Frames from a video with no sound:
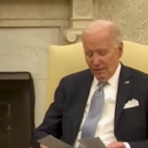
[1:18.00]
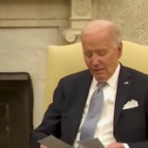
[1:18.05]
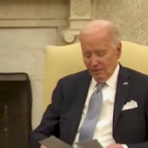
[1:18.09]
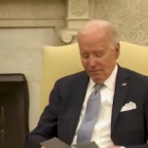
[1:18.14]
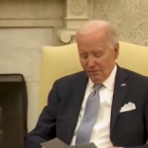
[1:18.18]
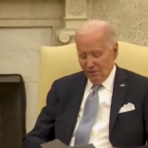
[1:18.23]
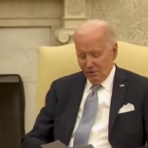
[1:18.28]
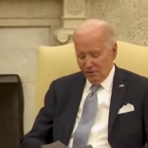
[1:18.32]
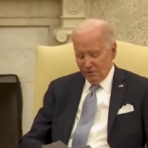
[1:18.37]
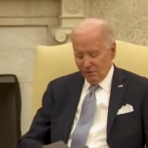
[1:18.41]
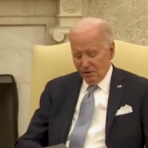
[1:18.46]

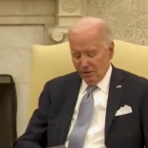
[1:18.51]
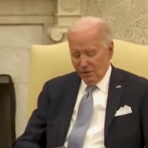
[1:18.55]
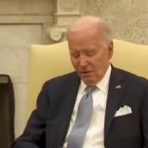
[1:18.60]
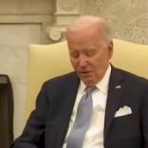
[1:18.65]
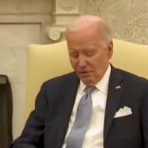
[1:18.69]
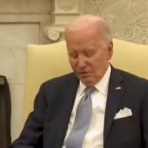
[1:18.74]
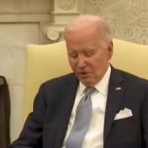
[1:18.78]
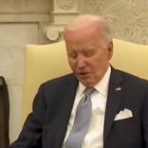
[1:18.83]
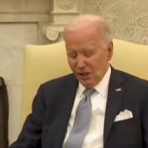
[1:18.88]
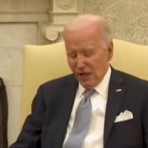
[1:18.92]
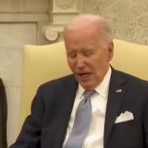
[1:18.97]
appeal to
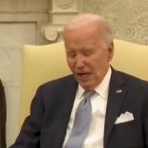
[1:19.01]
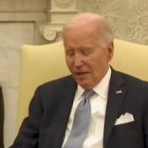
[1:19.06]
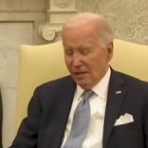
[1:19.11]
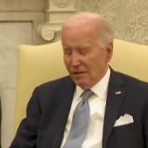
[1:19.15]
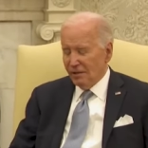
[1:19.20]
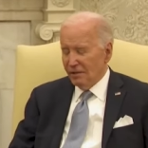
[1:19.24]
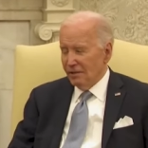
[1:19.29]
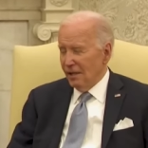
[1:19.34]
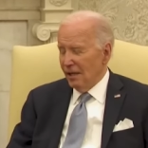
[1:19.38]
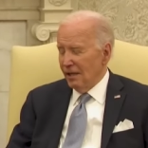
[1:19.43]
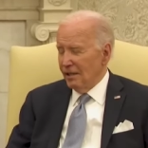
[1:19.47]
African
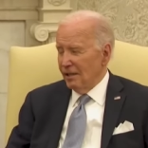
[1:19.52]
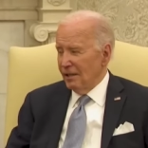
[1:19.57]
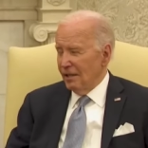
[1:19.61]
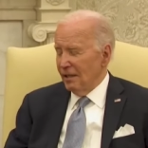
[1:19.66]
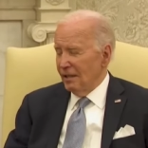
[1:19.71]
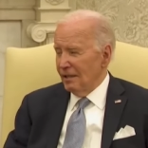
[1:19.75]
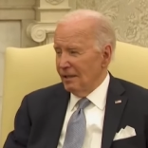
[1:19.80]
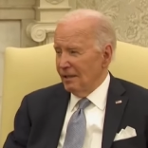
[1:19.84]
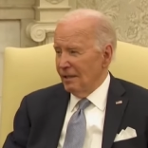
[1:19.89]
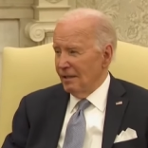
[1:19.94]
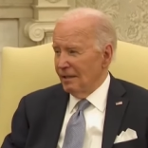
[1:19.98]
nations
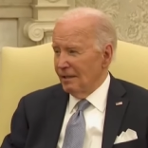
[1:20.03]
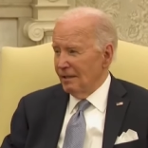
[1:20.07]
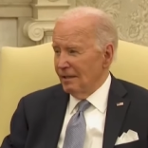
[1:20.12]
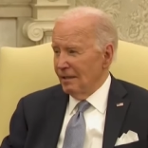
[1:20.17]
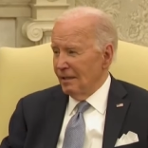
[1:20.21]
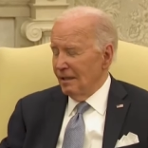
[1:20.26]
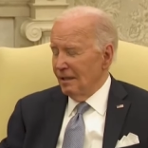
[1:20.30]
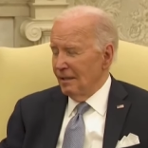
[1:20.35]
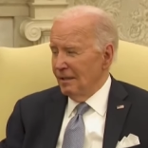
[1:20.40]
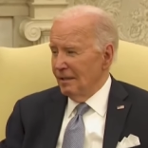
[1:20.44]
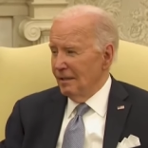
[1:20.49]
that the
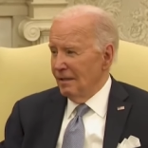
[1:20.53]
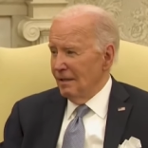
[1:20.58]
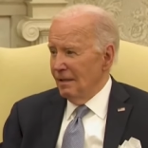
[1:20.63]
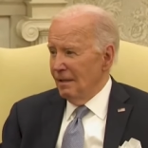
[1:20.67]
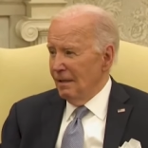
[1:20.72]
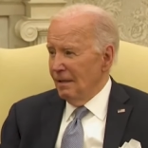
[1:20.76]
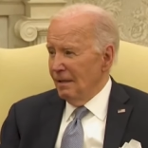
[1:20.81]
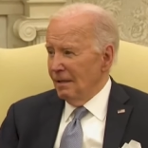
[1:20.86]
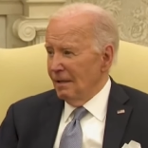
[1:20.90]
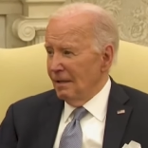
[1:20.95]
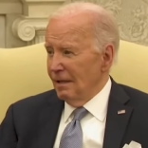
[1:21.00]
U.S.
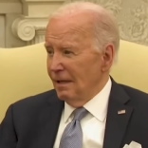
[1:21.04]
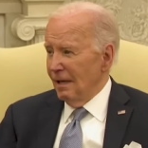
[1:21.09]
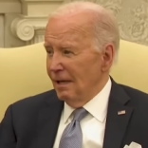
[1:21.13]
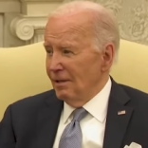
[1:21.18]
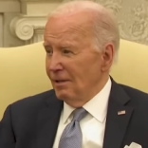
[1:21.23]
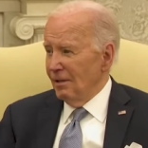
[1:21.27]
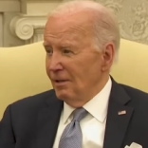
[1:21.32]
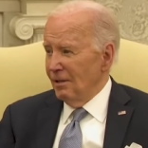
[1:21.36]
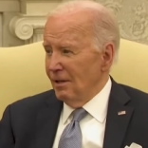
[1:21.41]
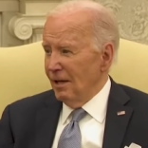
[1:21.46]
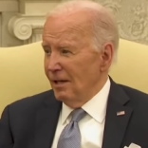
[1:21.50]
can be a
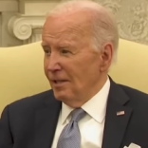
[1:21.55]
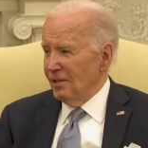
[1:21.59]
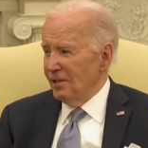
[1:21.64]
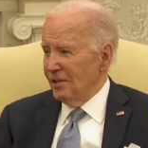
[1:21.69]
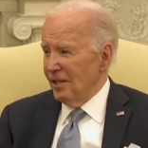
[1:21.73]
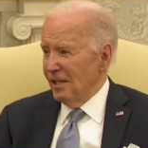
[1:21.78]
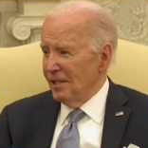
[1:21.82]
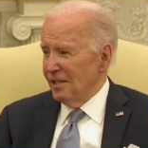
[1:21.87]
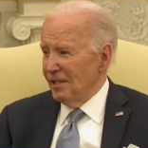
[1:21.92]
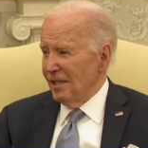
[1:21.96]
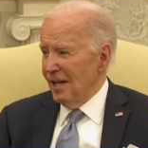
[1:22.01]
better
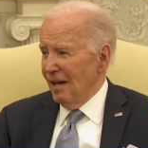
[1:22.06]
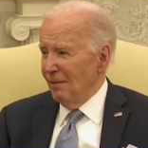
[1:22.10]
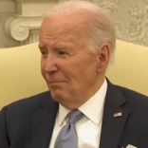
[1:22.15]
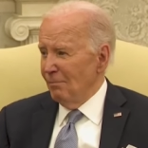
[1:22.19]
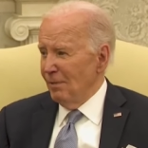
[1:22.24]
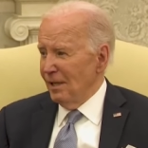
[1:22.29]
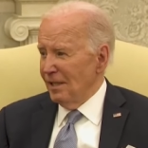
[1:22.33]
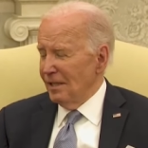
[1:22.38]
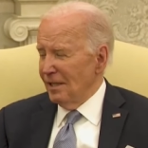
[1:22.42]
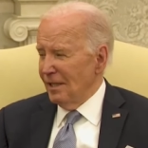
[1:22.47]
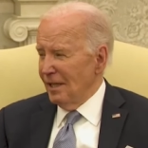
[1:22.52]
partner
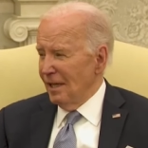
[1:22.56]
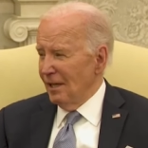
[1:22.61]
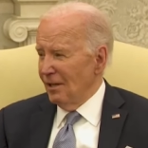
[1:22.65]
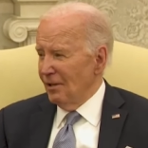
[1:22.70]
than